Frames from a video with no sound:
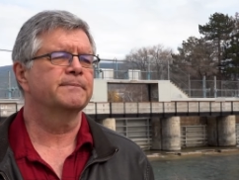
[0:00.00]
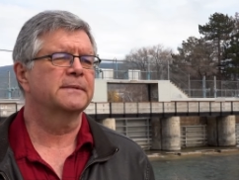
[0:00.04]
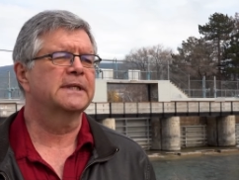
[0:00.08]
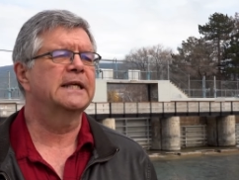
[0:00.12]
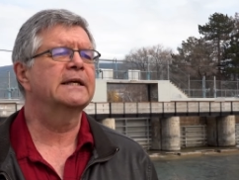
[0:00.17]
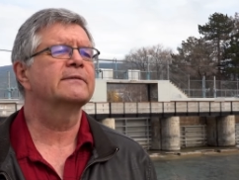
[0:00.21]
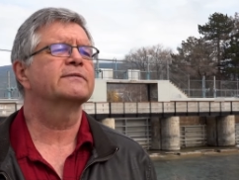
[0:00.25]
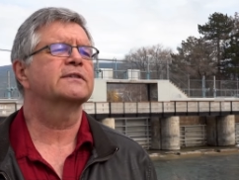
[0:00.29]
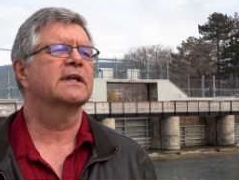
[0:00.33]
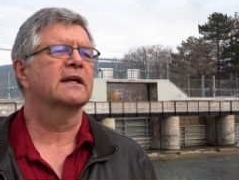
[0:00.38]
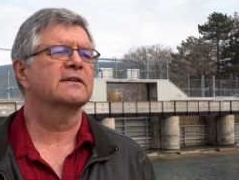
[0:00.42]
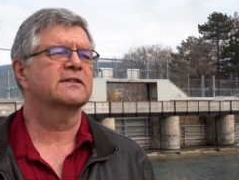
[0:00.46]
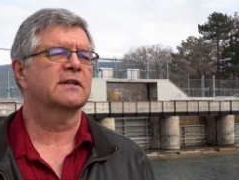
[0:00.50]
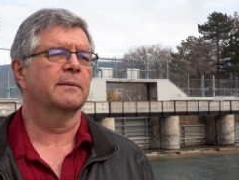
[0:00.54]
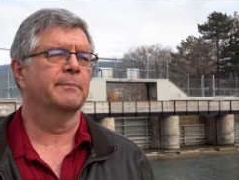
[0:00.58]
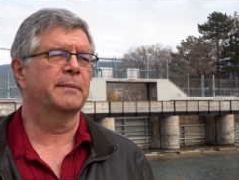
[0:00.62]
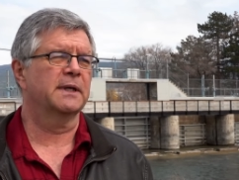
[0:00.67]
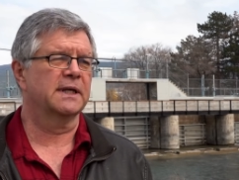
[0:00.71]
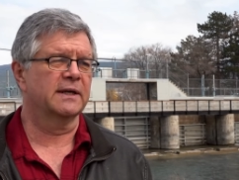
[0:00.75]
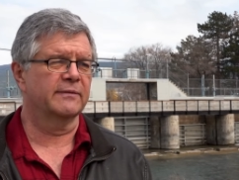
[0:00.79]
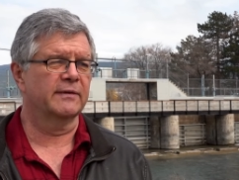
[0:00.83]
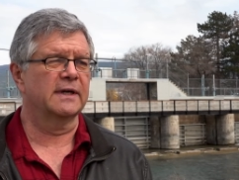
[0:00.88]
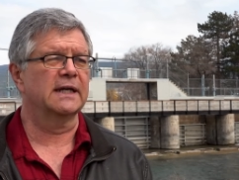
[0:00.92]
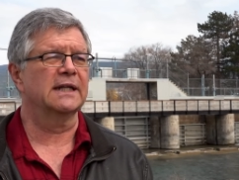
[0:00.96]
gives us a
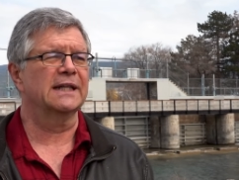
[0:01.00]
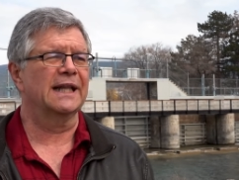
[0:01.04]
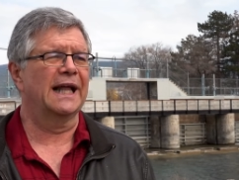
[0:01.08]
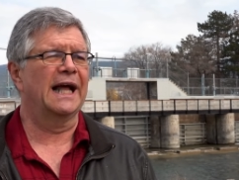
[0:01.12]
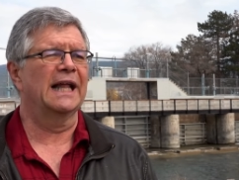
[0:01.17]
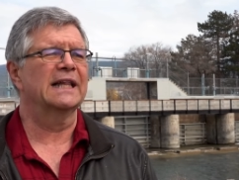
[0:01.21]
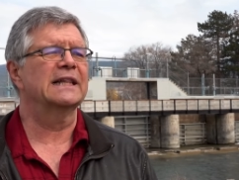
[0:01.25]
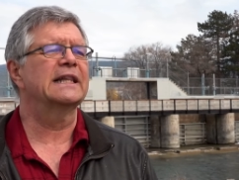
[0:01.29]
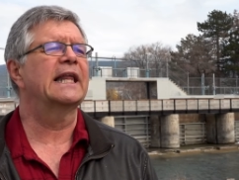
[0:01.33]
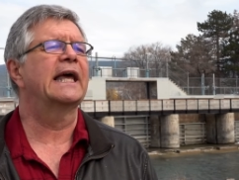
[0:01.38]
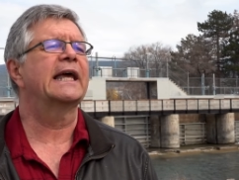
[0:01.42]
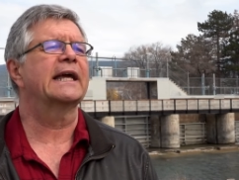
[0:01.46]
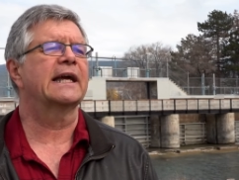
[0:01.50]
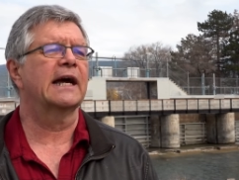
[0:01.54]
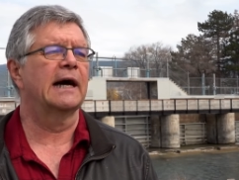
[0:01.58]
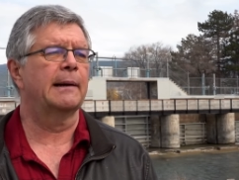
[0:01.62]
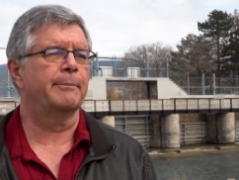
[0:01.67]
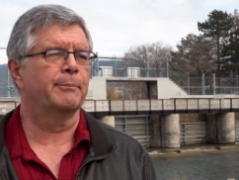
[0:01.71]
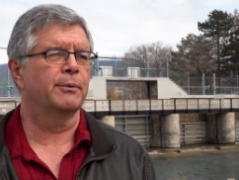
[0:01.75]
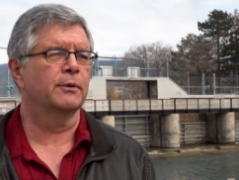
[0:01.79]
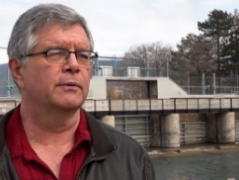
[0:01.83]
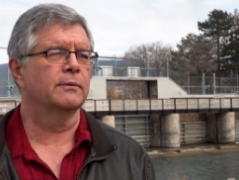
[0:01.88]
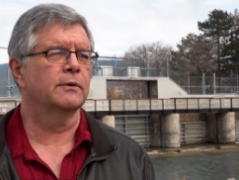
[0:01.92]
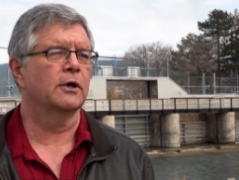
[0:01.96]
bit of a, a leg
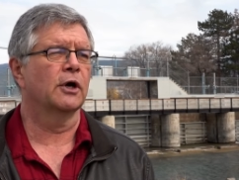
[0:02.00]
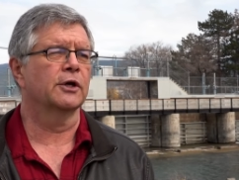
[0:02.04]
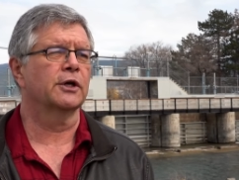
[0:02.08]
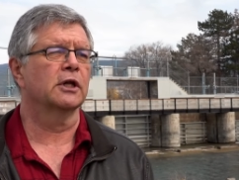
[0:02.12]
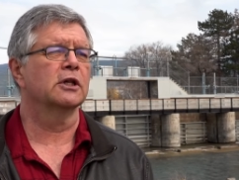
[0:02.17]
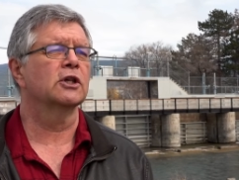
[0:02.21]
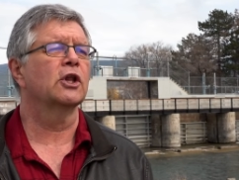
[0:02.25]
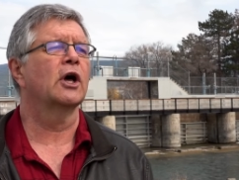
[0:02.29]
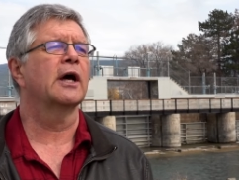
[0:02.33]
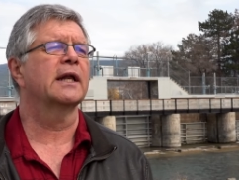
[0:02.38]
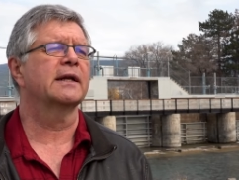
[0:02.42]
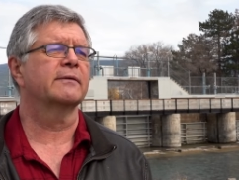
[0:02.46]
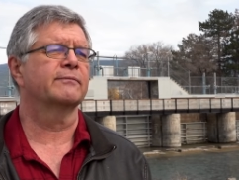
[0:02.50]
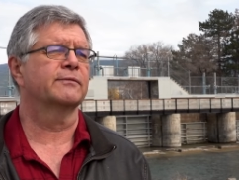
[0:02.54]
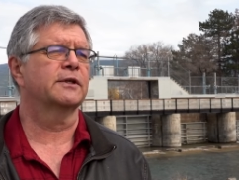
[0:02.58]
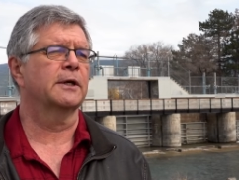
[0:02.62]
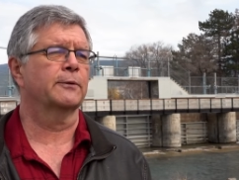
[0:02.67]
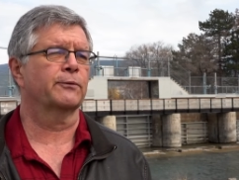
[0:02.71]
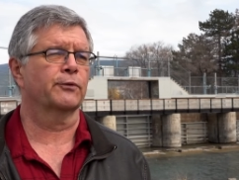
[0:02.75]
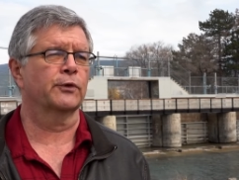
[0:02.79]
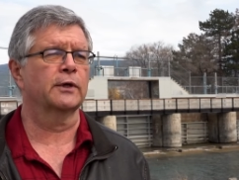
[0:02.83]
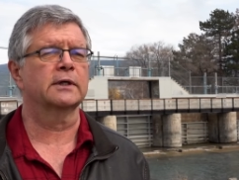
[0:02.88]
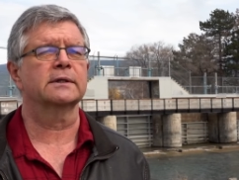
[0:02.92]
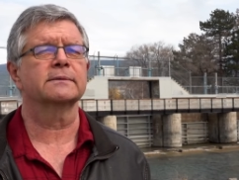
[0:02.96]
up on a lot of
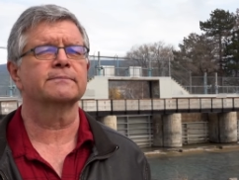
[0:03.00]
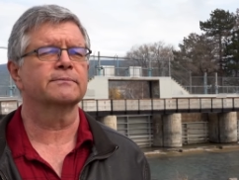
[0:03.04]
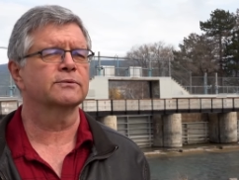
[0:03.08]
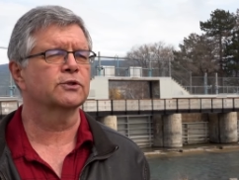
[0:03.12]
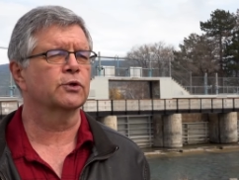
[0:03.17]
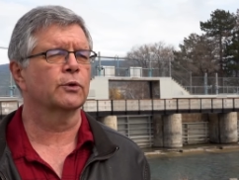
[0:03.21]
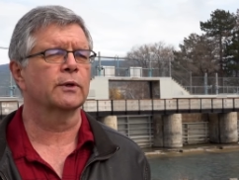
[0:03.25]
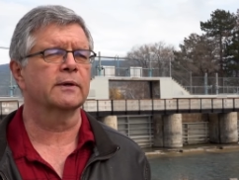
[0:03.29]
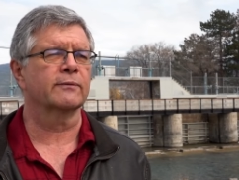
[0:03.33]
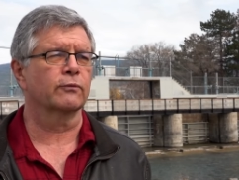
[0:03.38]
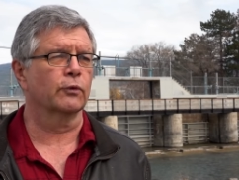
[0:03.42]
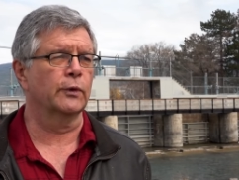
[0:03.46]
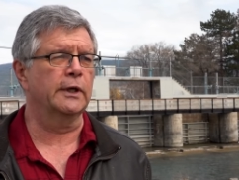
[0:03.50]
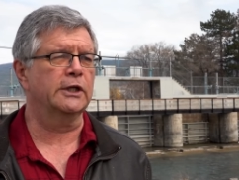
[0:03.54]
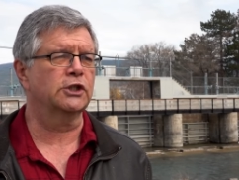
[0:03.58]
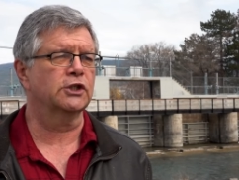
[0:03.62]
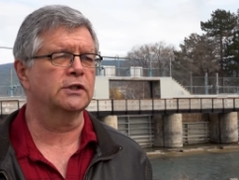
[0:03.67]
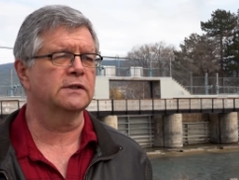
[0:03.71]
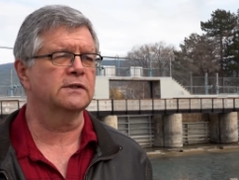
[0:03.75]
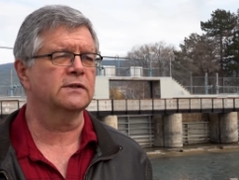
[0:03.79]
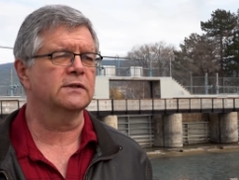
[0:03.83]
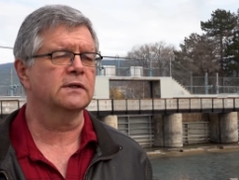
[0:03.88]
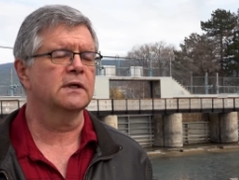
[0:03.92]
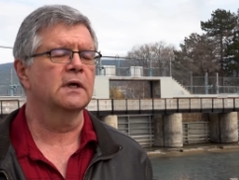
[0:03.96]
different sort of
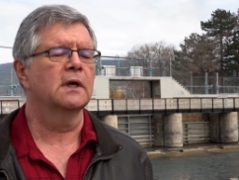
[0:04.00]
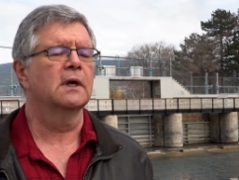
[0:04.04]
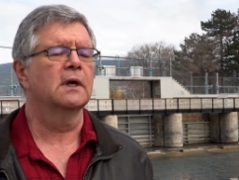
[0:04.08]
regions.